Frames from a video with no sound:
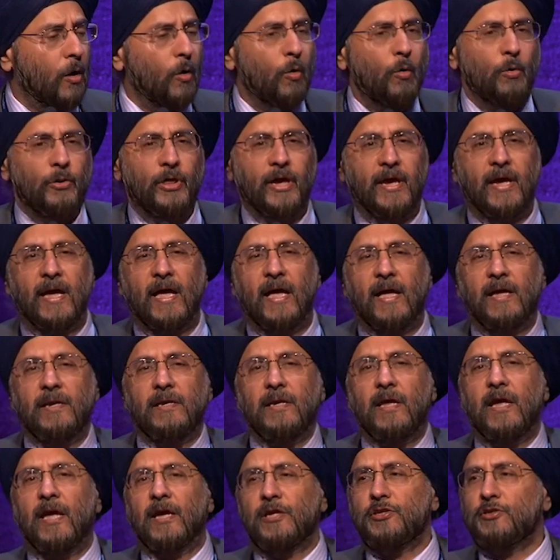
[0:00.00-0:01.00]
or they
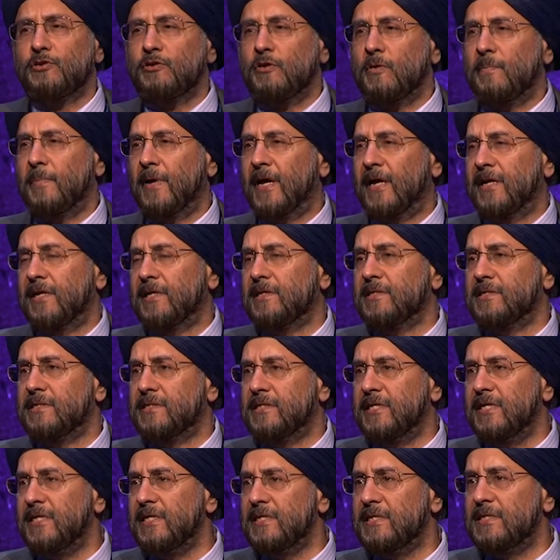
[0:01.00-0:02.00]
had extrahepatic
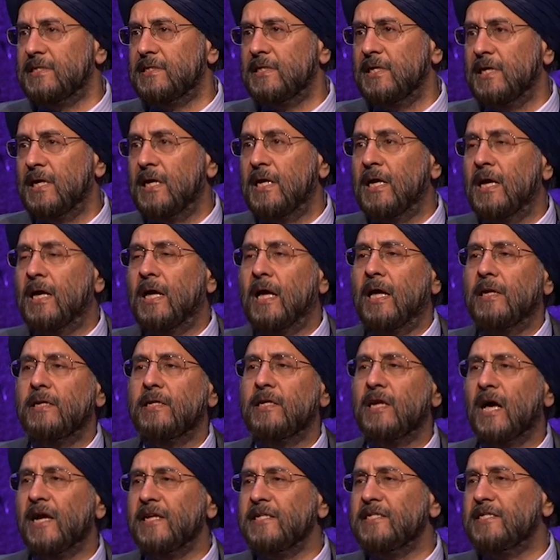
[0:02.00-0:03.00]
disease.
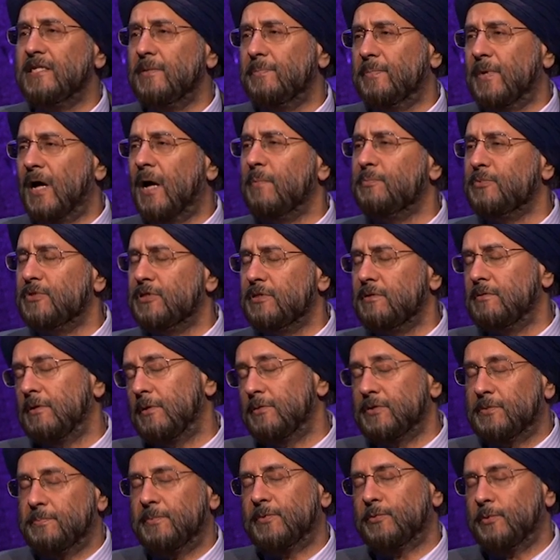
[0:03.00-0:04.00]
It
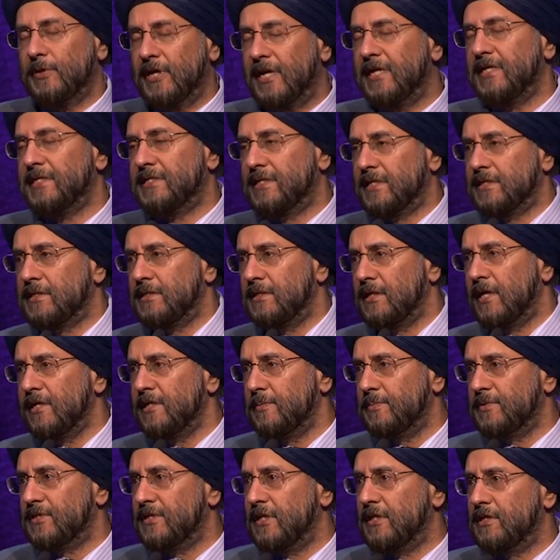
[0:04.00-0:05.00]
was between 86 and
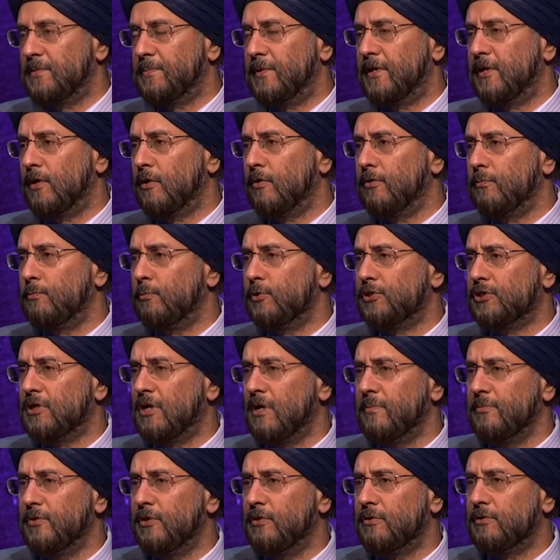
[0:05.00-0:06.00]
90%, depending on which
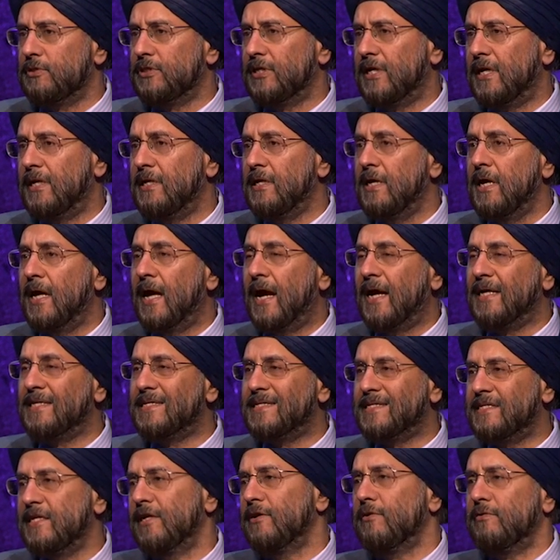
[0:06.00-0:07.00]
arm you looked at, had
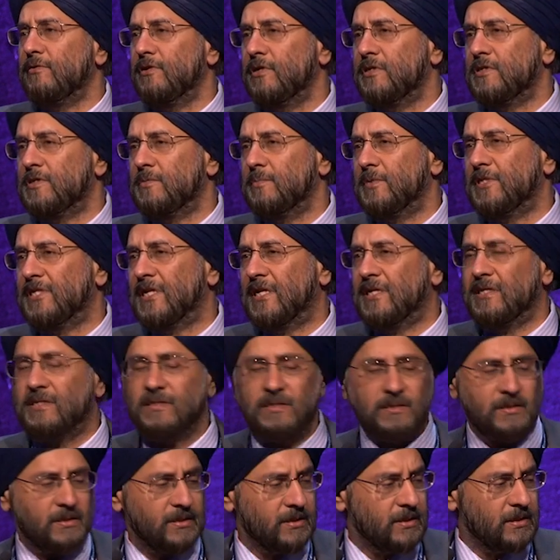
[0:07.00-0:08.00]
synchronous
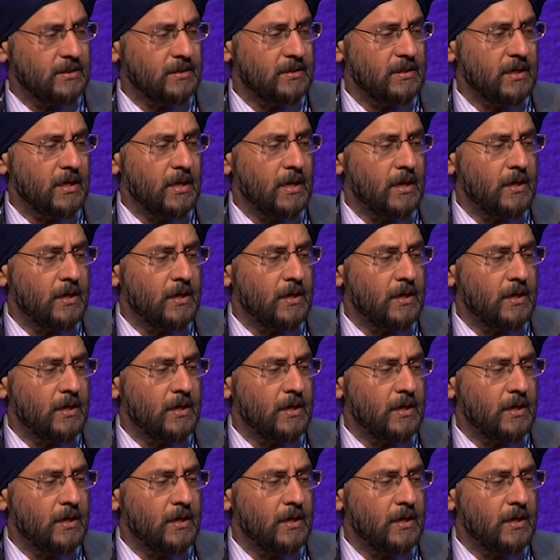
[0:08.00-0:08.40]
metastases.